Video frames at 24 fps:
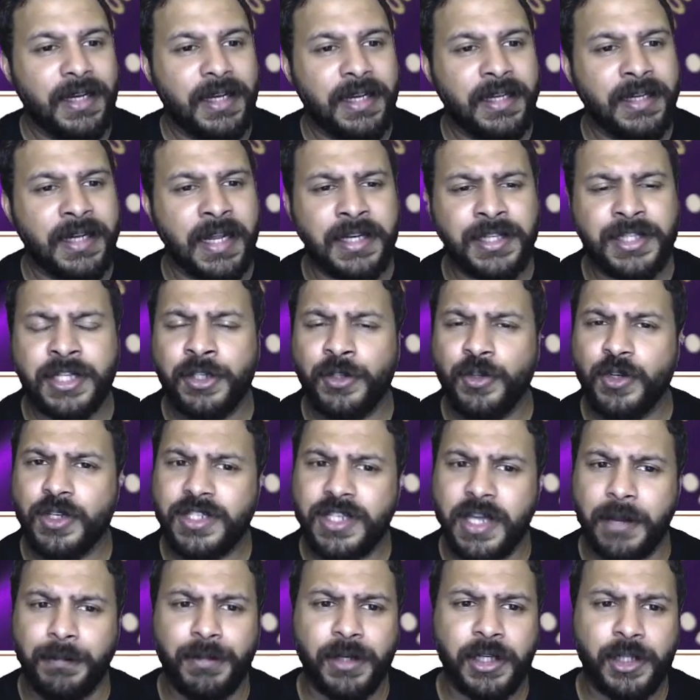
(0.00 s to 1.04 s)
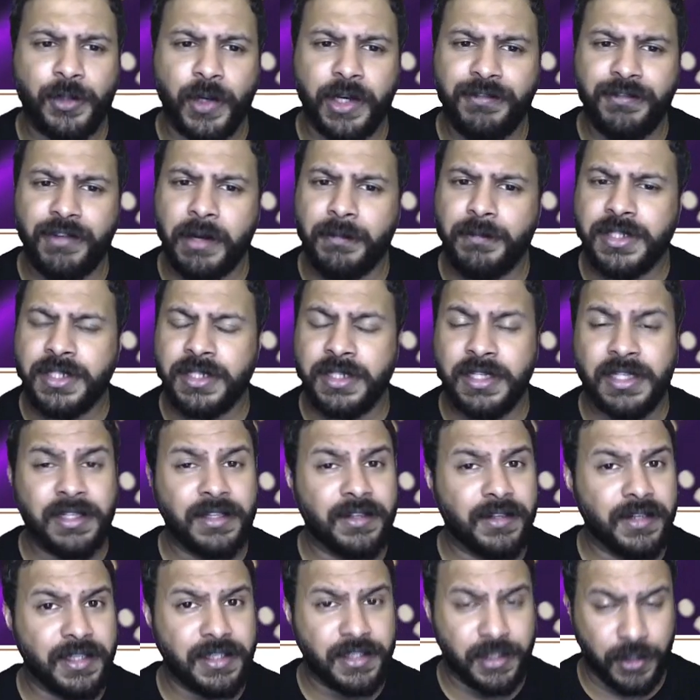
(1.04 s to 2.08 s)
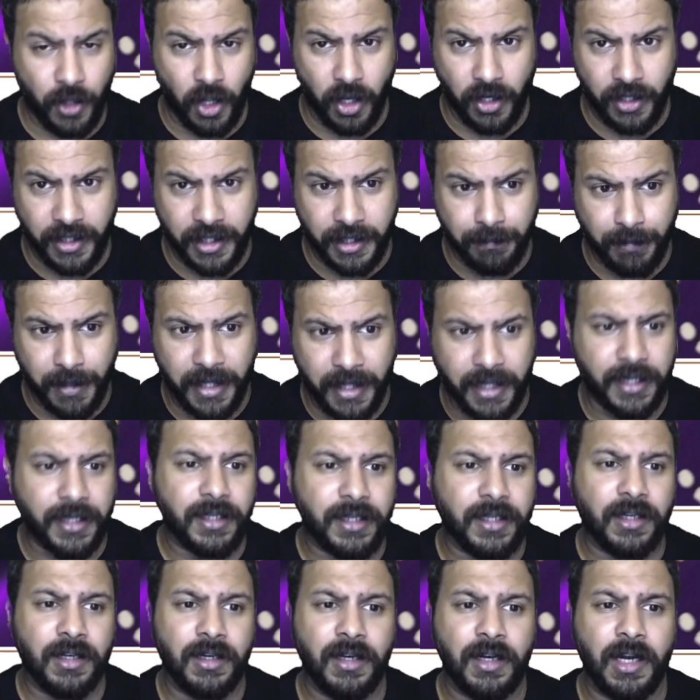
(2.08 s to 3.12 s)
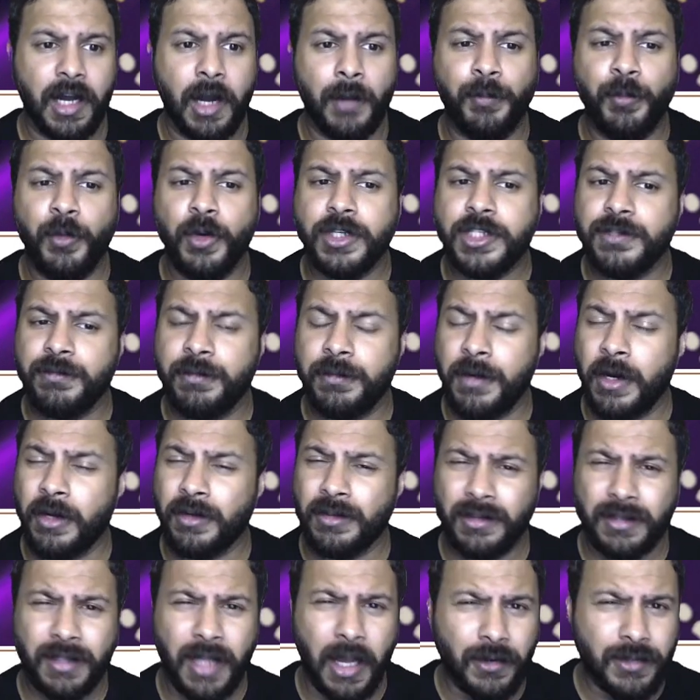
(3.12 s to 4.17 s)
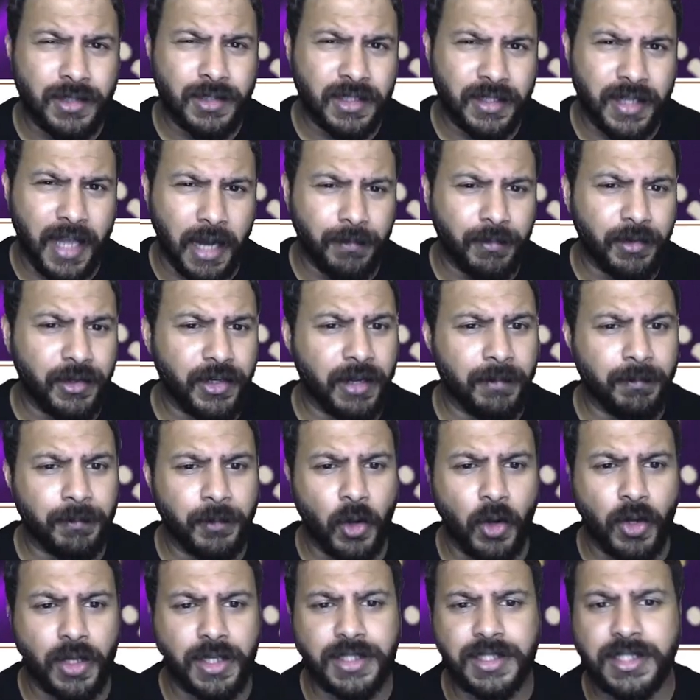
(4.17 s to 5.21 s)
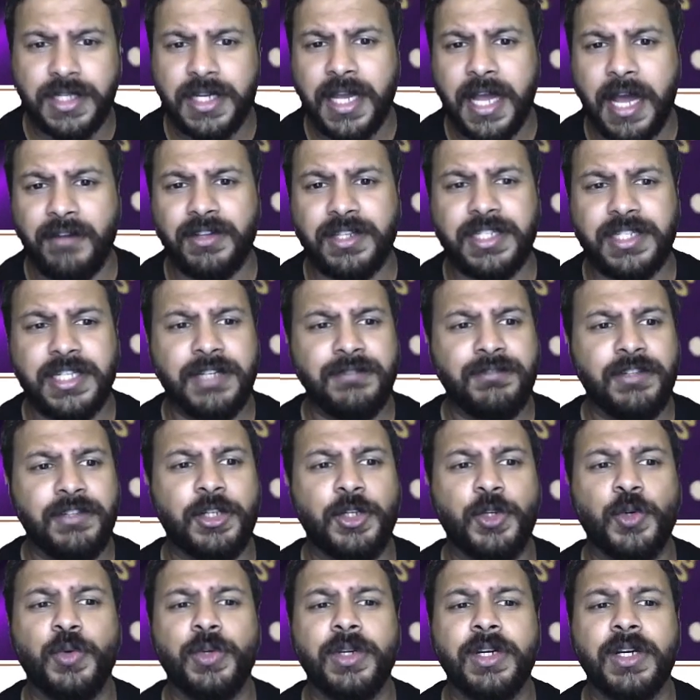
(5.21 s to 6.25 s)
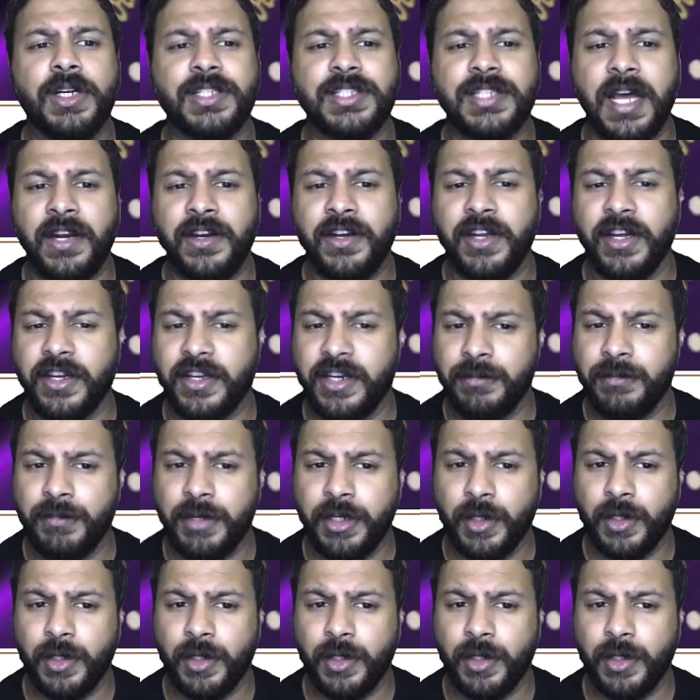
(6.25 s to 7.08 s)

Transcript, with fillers: In addition to a separate 25% increase in holiday pay, upwards of about 1,000 Cadbury employees have received a two-year salary agreement